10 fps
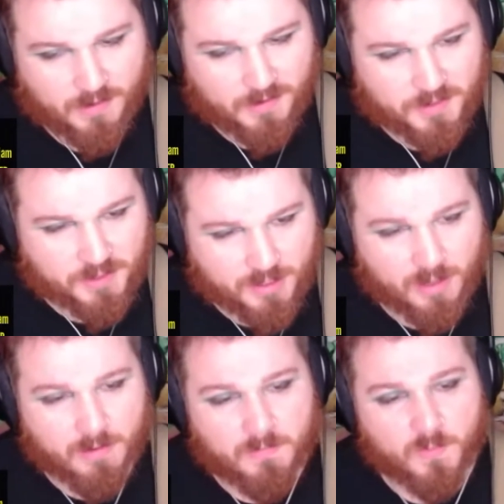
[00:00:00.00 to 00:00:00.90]
Each
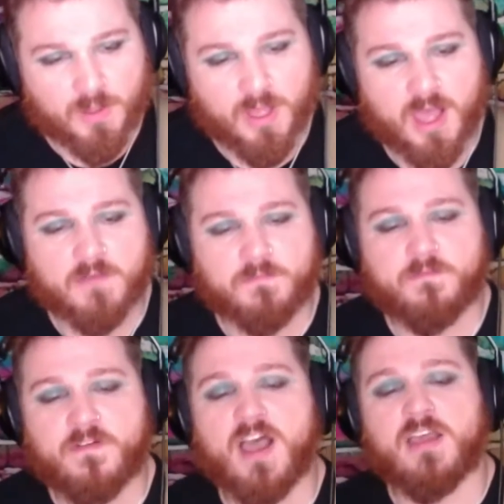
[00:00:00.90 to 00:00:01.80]
time we
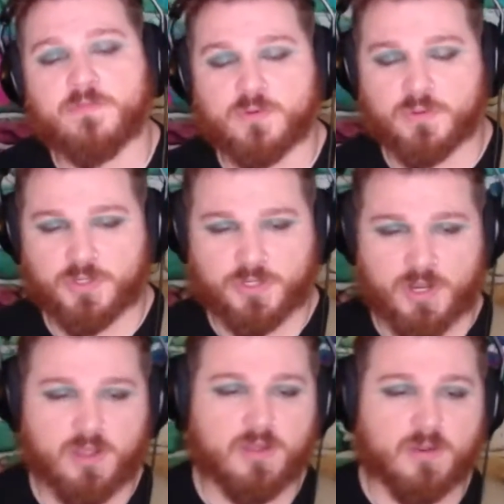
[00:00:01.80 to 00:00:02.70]
high-five or
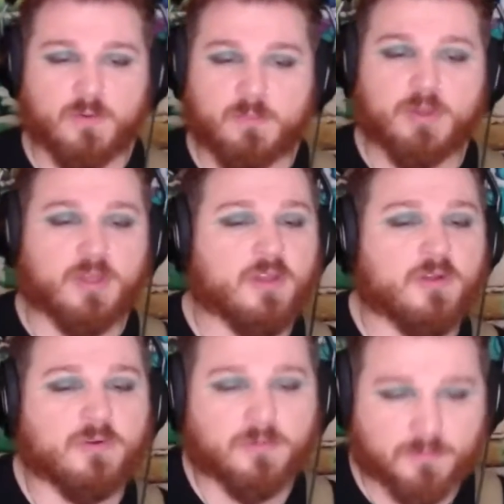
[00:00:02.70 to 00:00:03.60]
share a beer.